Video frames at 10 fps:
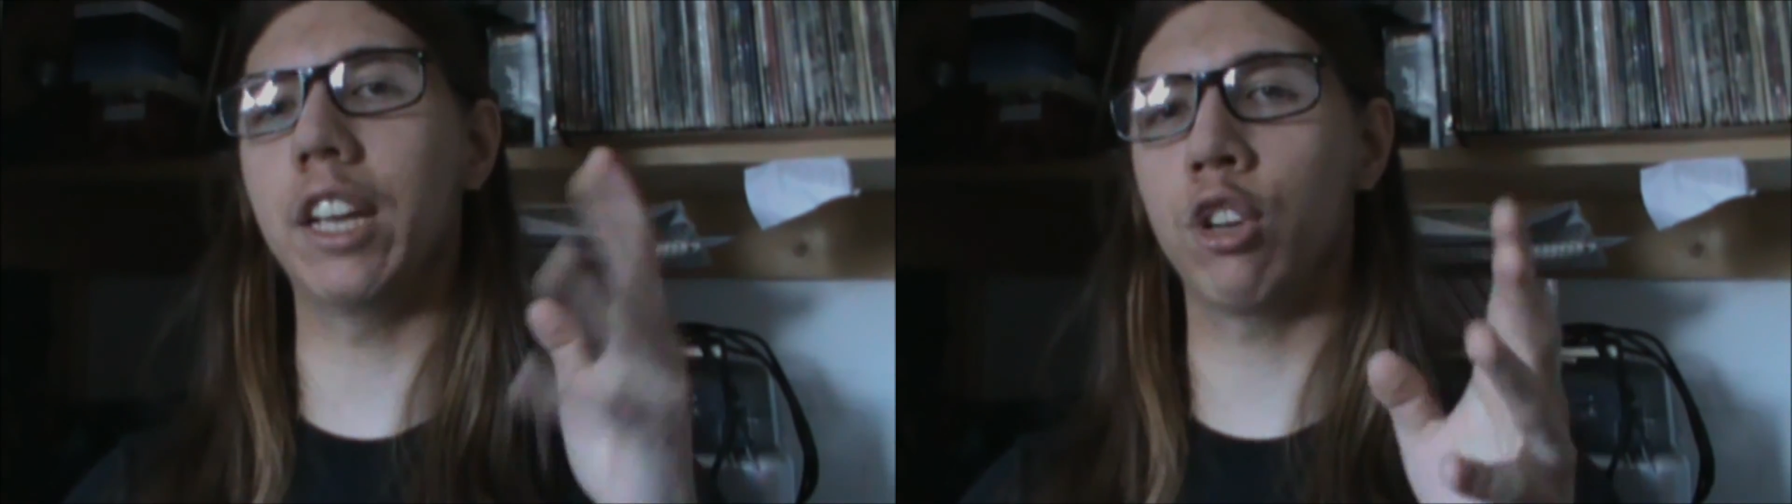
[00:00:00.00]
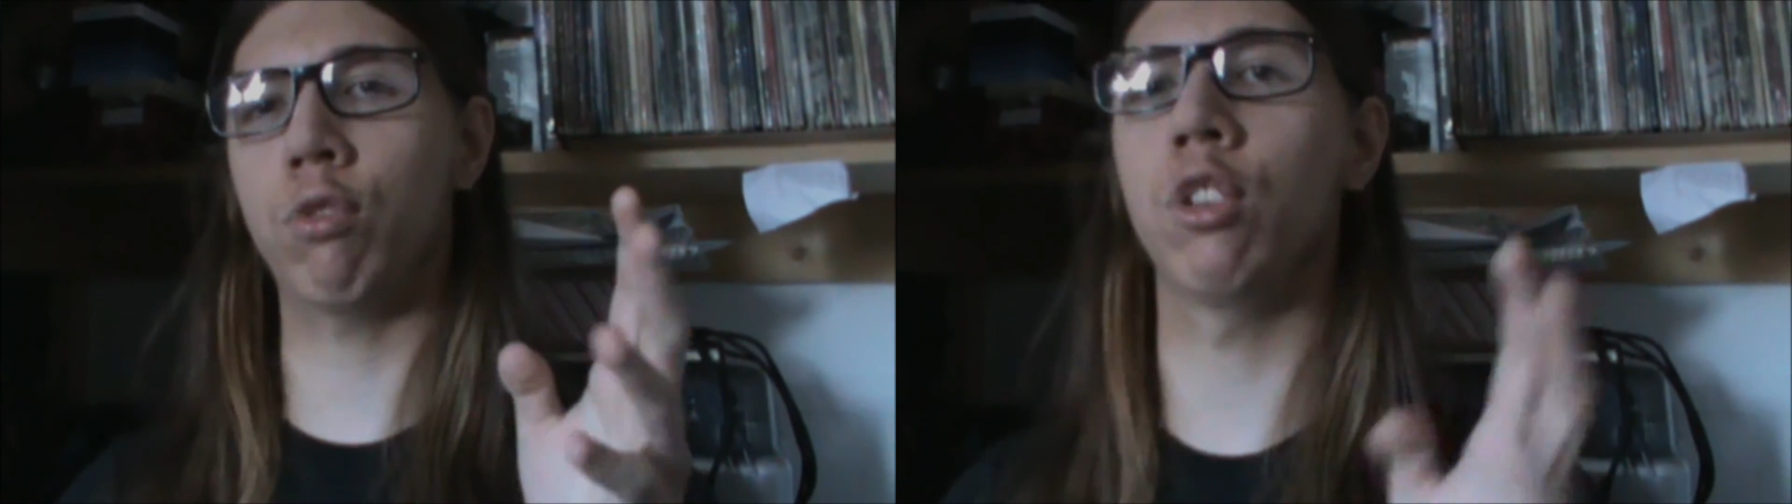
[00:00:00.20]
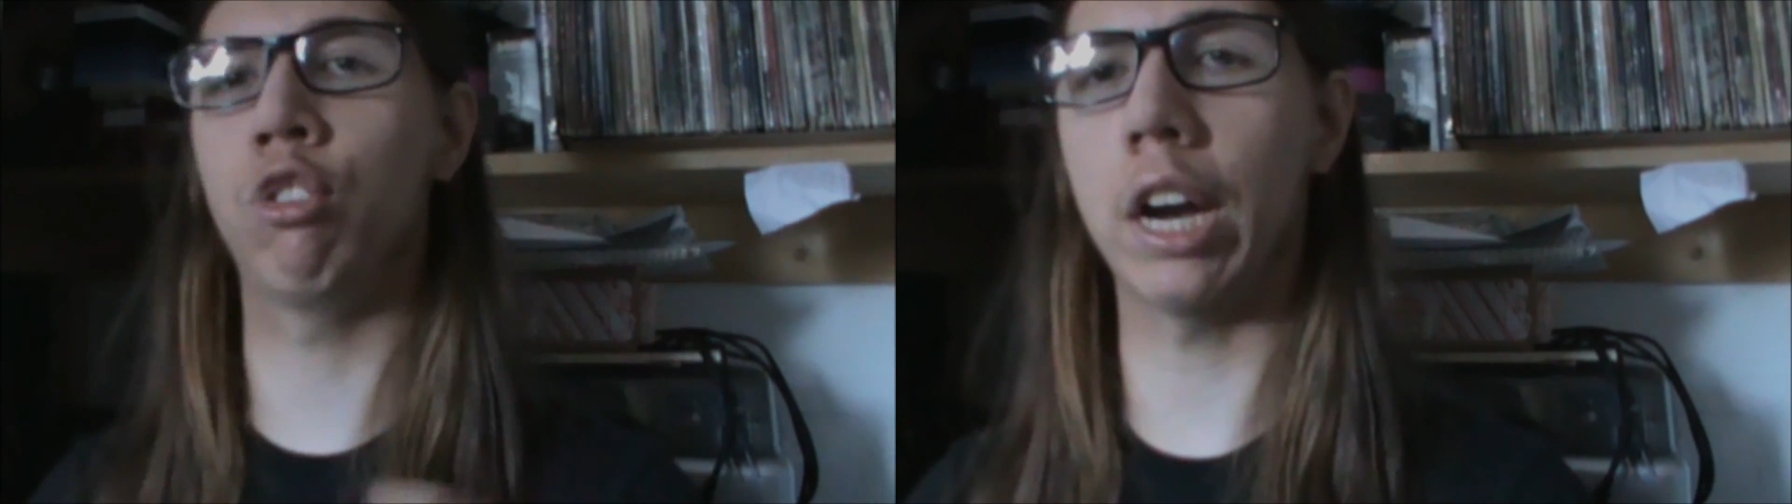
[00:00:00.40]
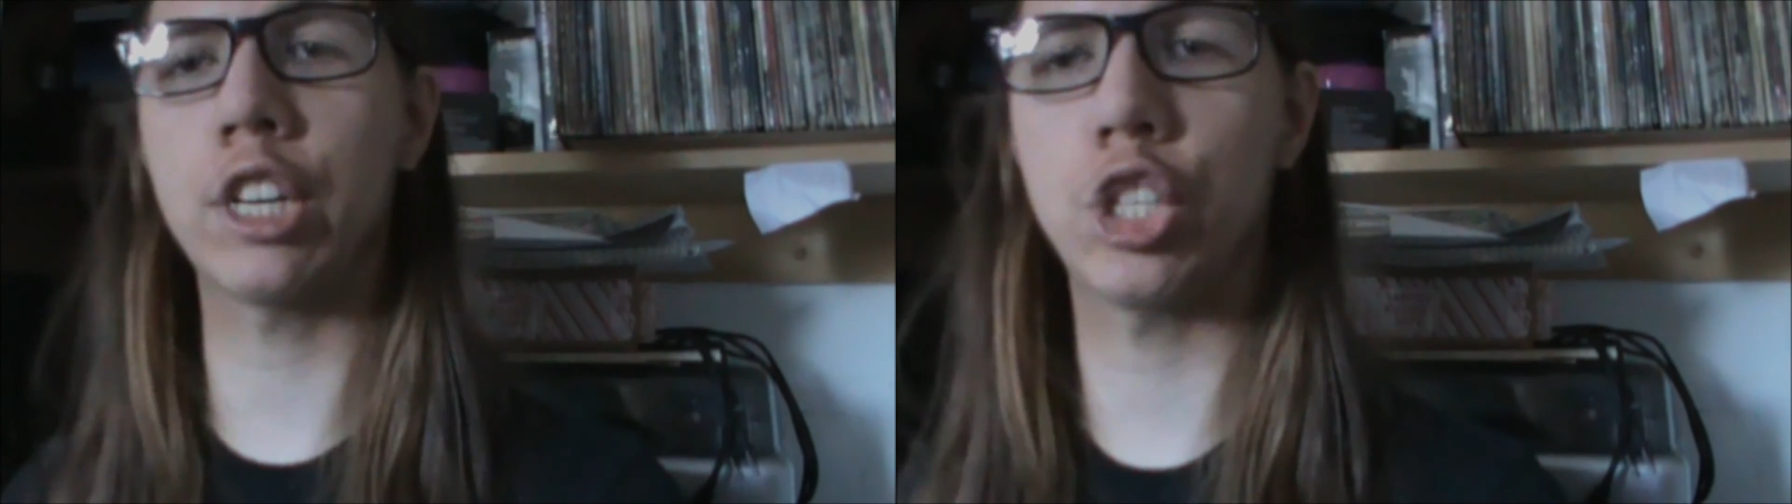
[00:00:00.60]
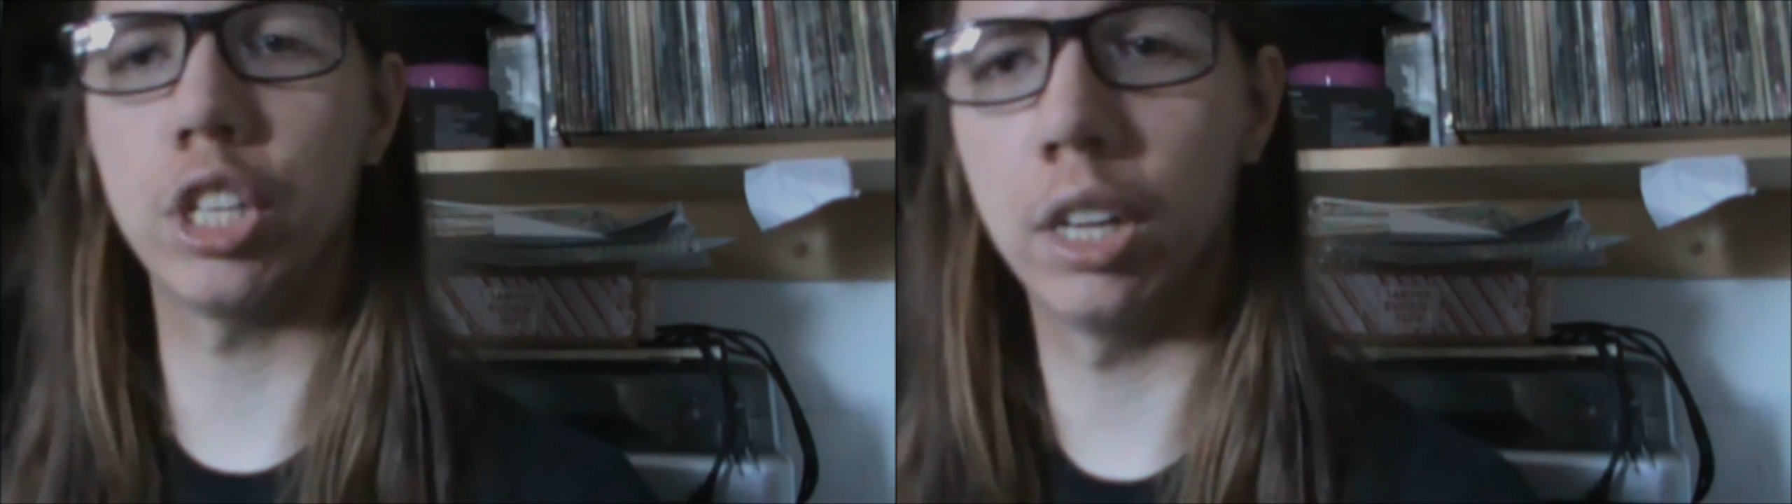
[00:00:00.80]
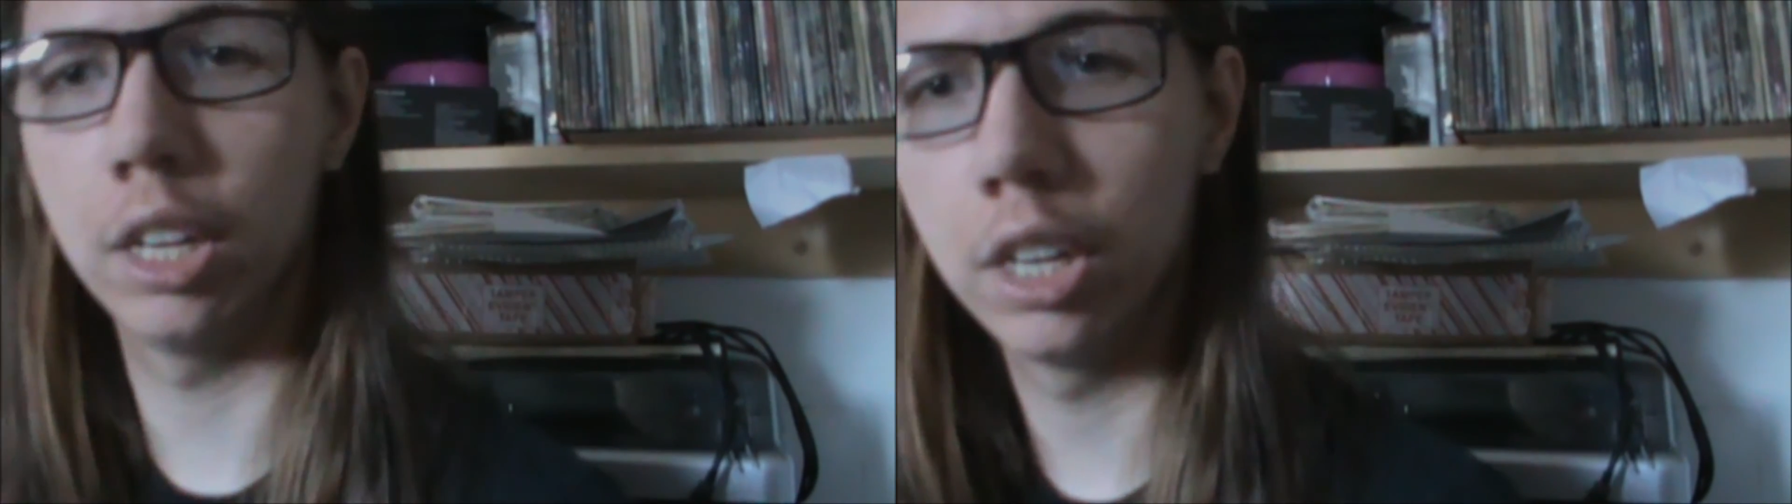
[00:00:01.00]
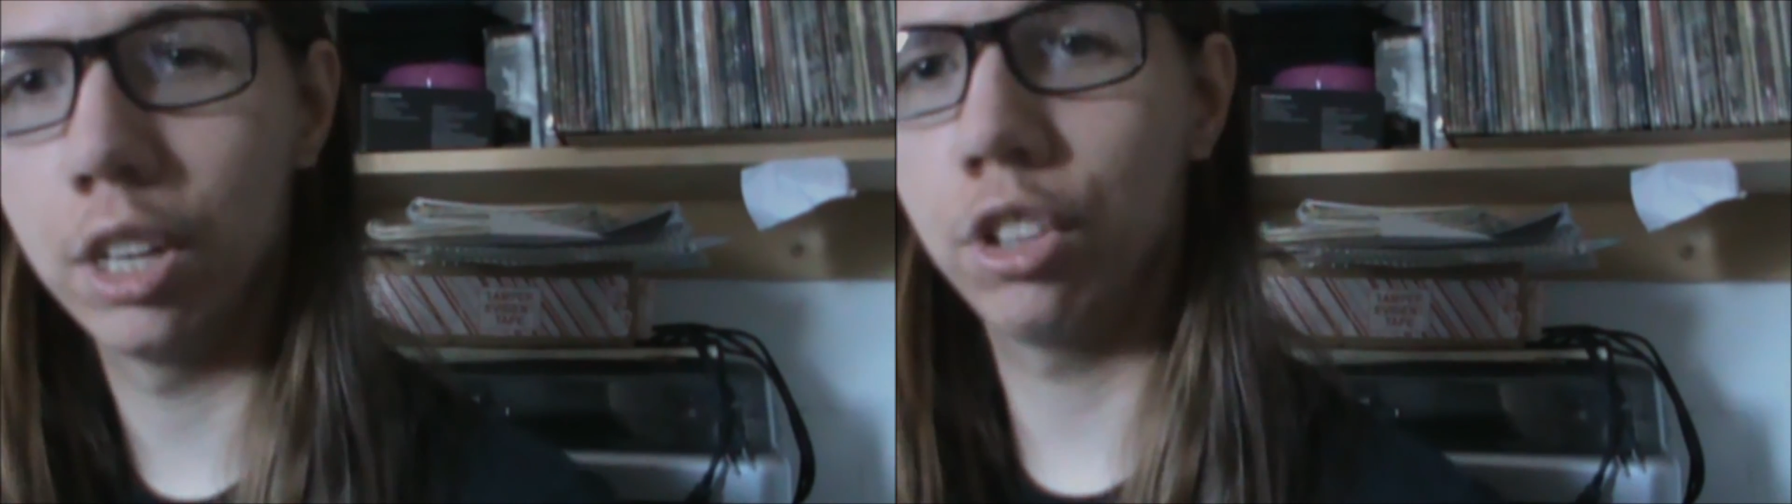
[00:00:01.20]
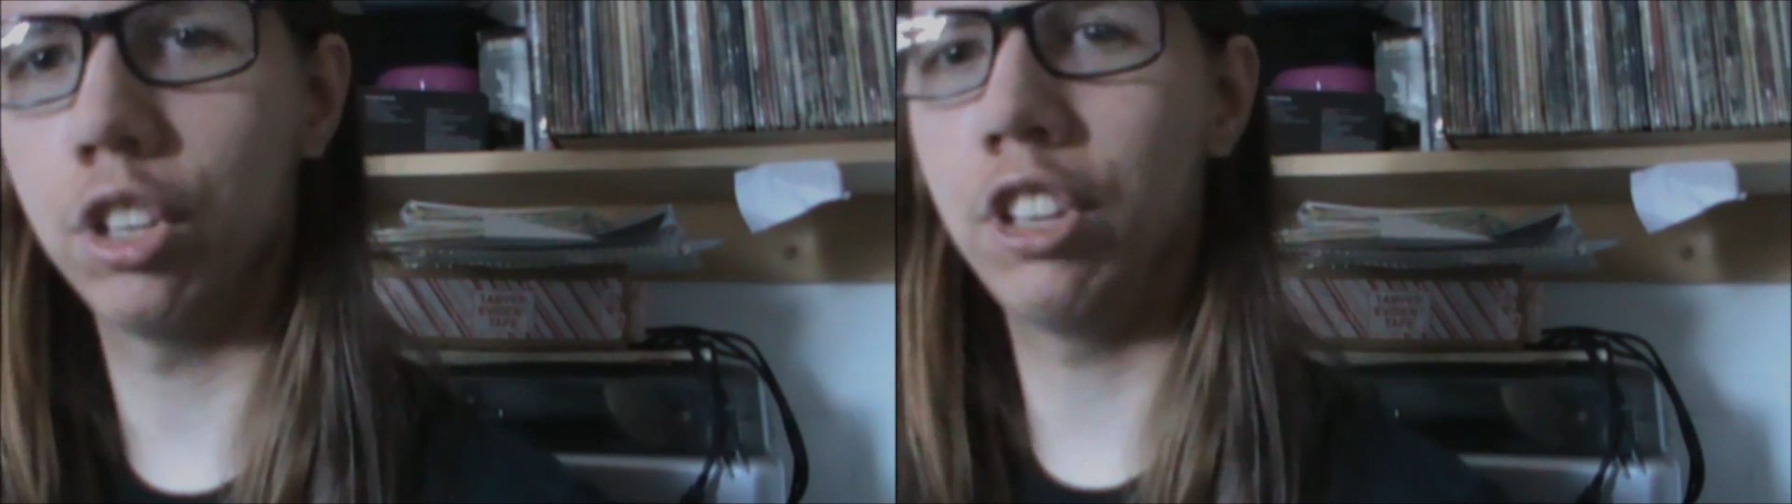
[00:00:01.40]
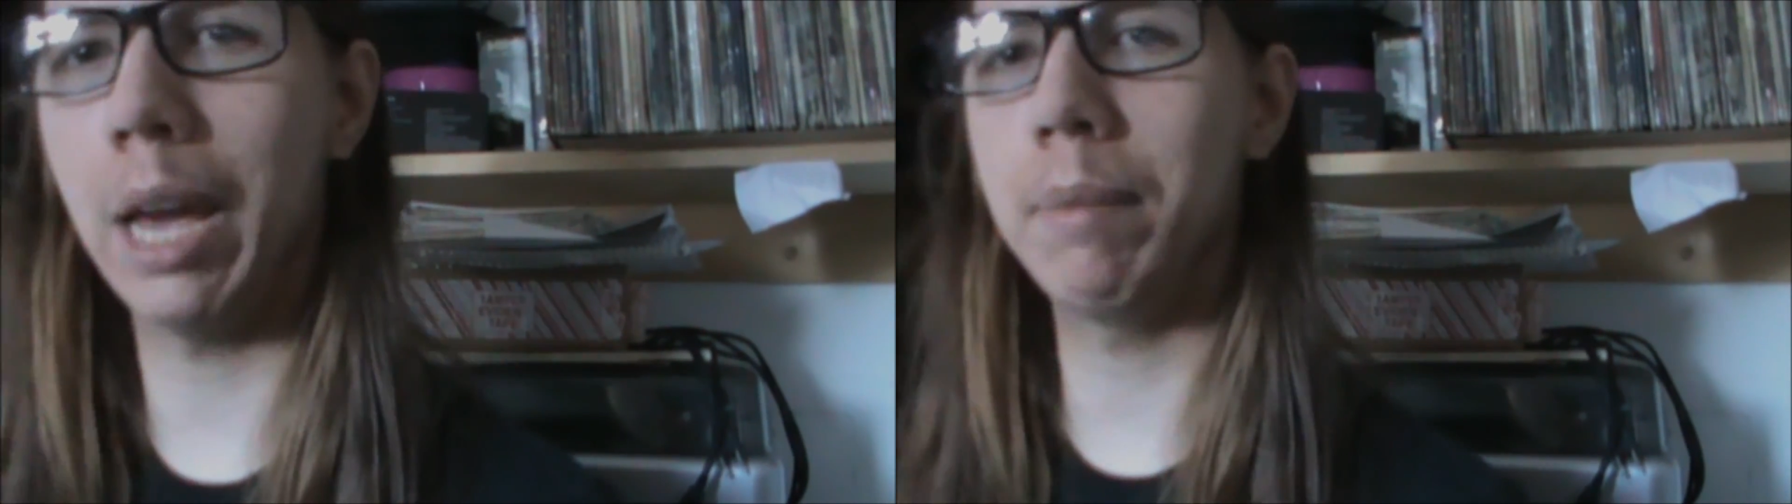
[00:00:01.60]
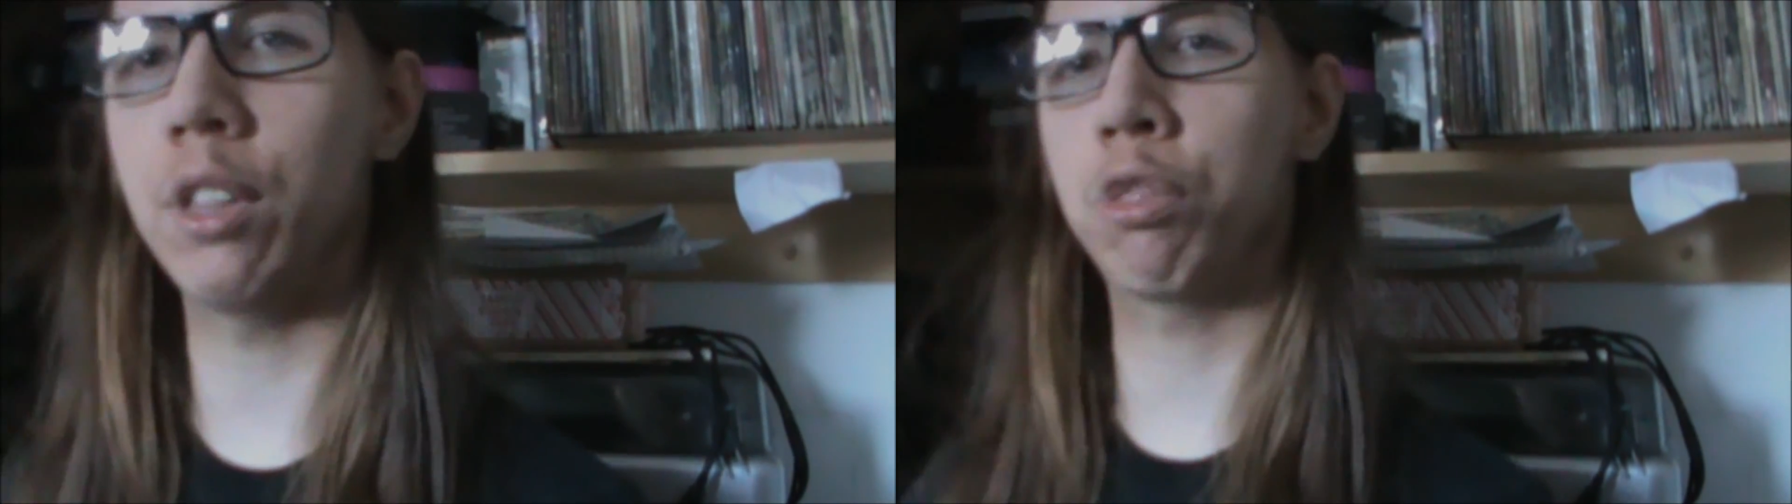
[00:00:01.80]
introduction to
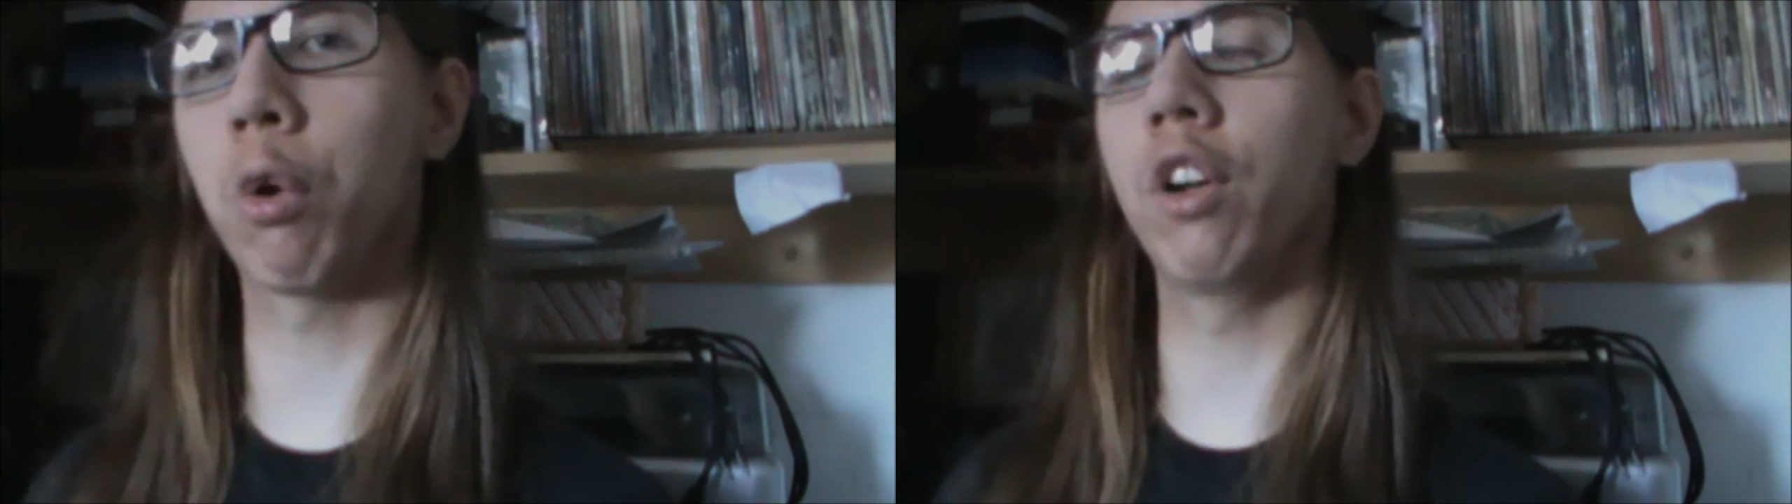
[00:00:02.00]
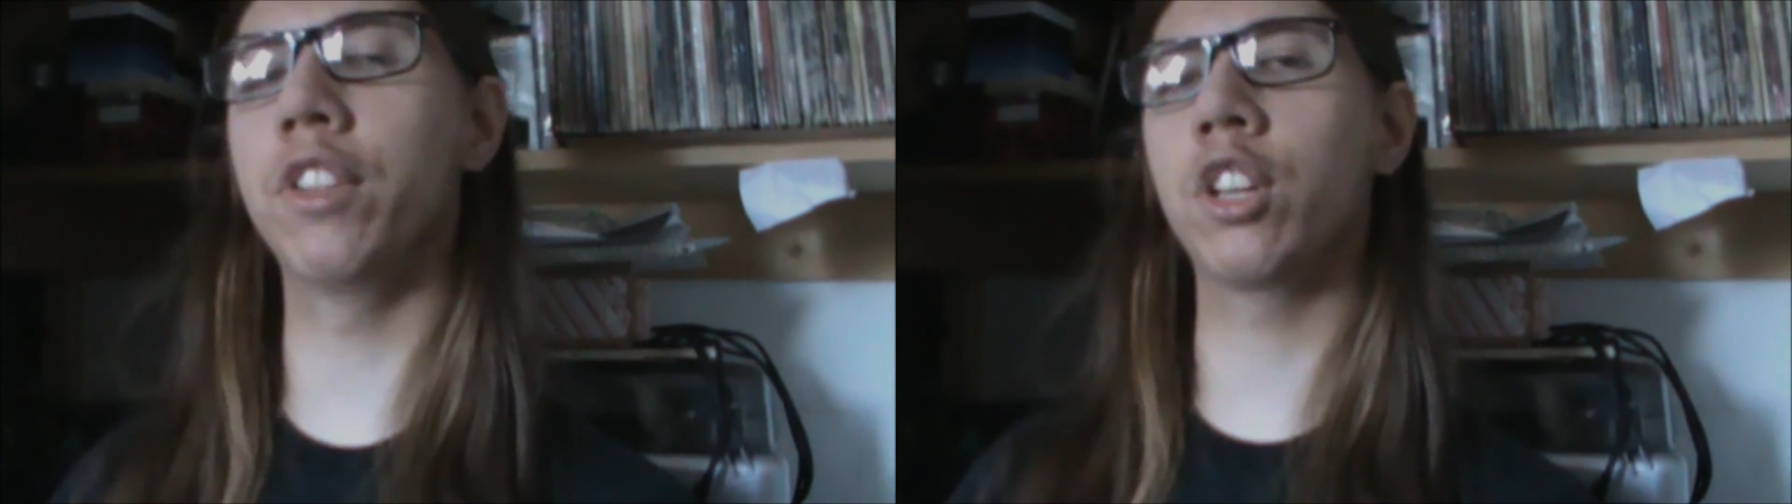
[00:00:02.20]
Damien Thorne.